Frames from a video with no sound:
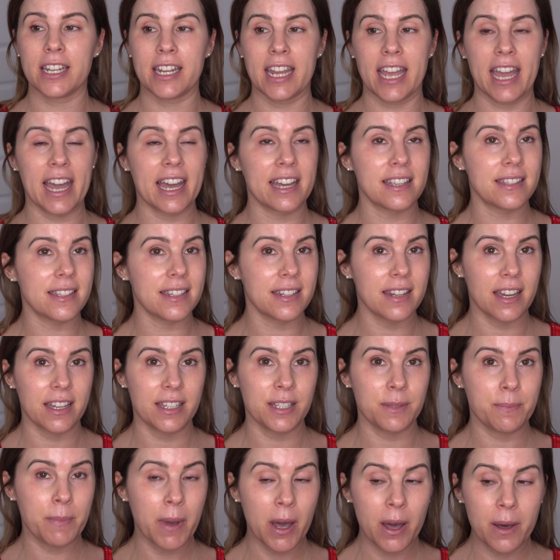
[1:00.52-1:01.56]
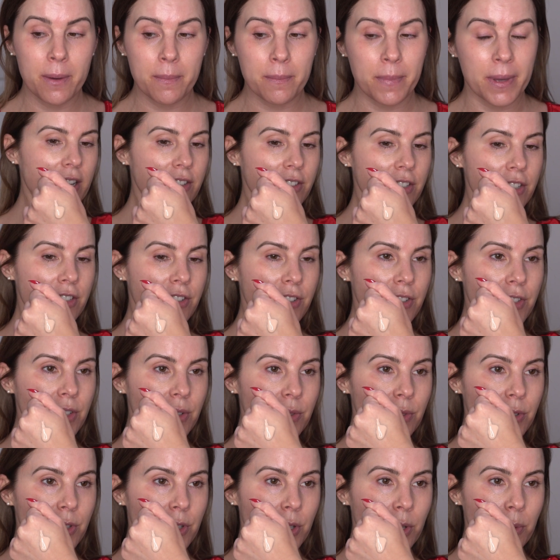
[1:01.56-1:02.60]
and it has a nice pump. I just
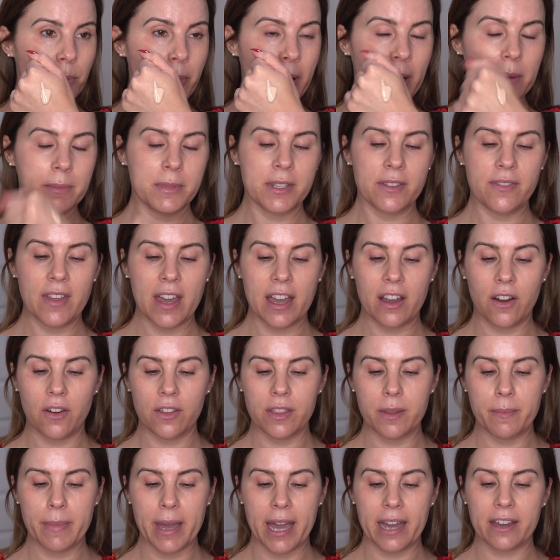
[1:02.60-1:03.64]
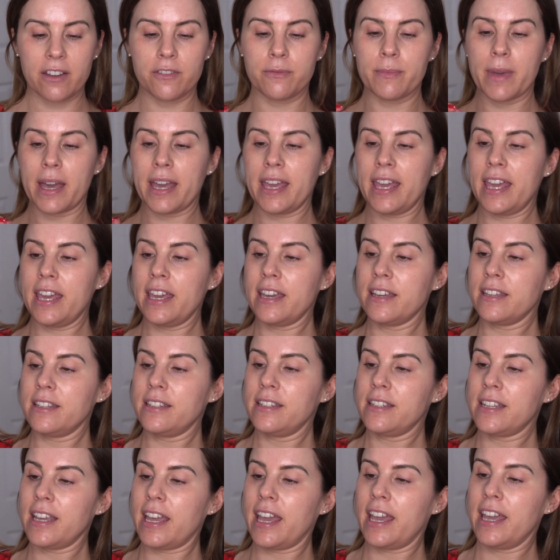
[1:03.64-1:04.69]
do two pumps of that on the back of my
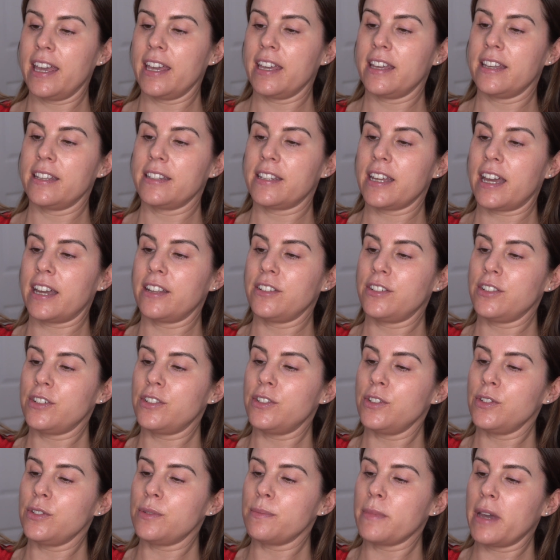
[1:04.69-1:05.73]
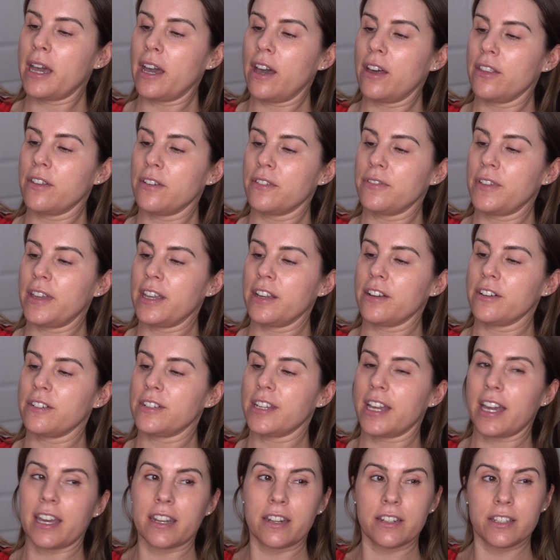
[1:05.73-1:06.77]
hand and I just use my other finger
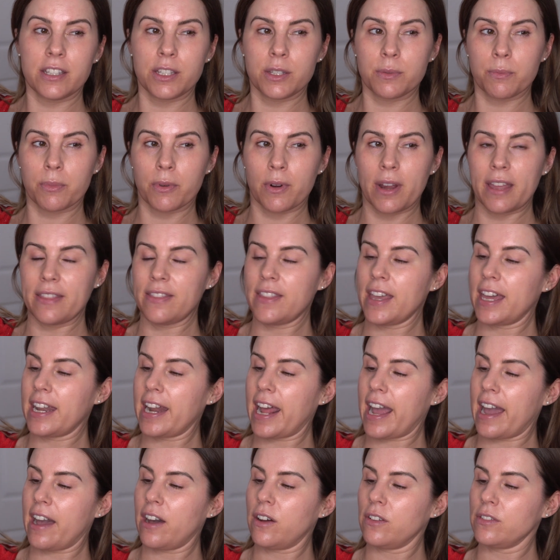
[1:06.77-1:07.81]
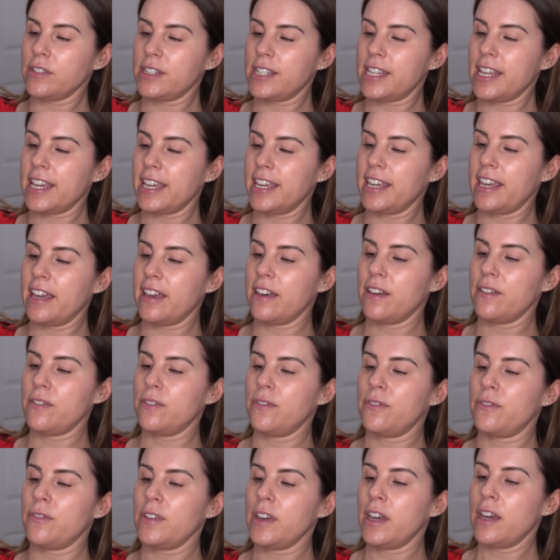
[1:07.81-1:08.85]
to kind of spread that out to
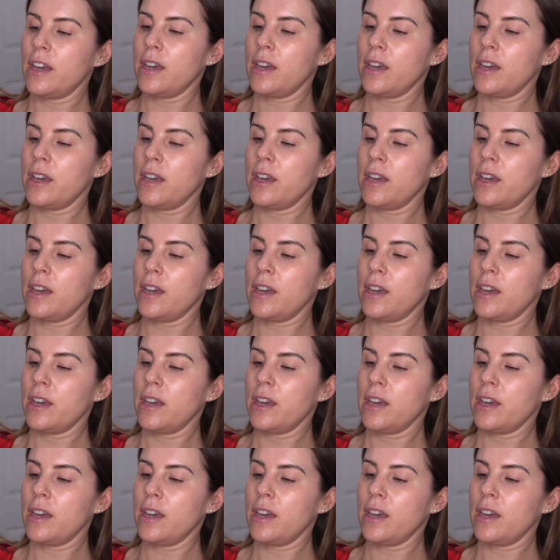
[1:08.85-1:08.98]
give